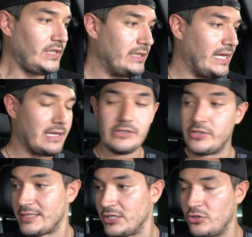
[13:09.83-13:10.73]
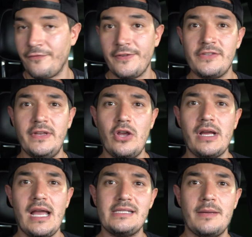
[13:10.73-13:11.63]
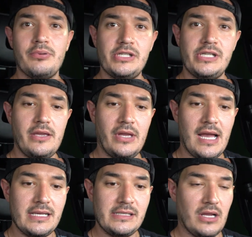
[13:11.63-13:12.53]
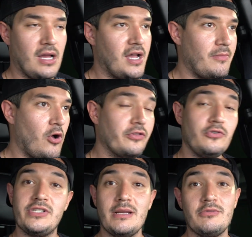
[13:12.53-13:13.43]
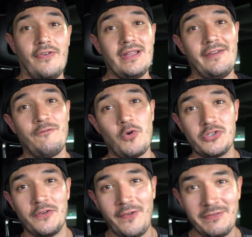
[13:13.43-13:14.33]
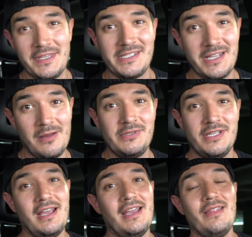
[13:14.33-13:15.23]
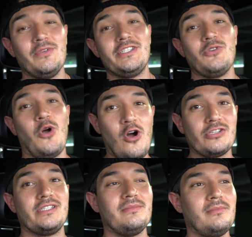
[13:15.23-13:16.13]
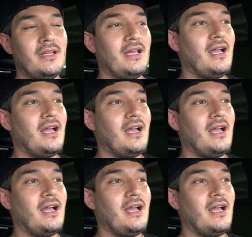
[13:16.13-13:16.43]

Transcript: yeah, so that's gonna do it for this video, guys. I appreciate you guys. All the new subs, we finally have 450 subs, which is awesome.